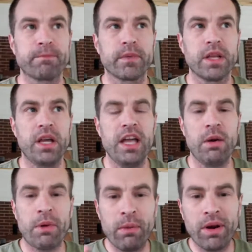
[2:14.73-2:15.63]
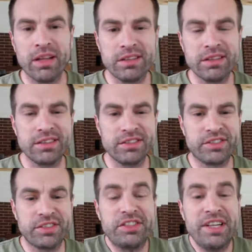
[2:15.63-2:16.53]
And what I want to
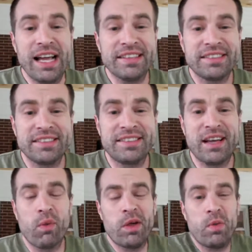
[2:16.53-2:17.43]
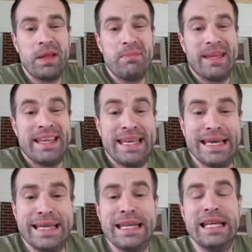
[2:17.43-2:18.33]
suggest is that when we
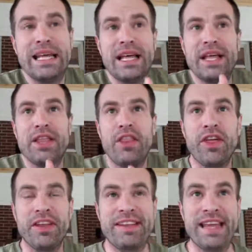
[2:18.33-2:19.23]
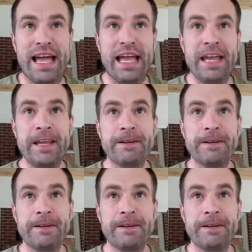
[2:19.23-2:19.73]
begin the day